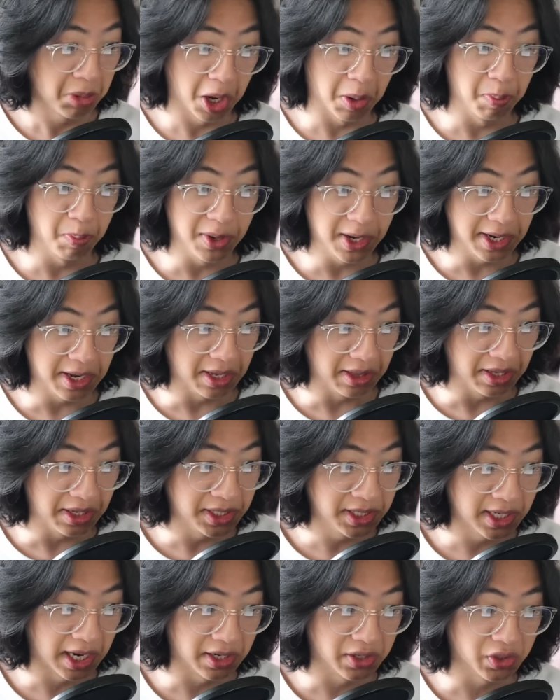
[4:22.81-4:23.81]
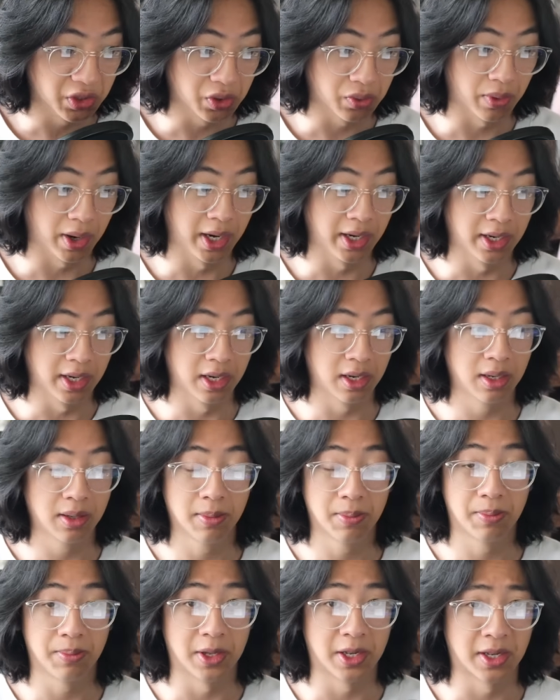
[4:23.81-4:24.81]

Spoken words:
immediately send to grading,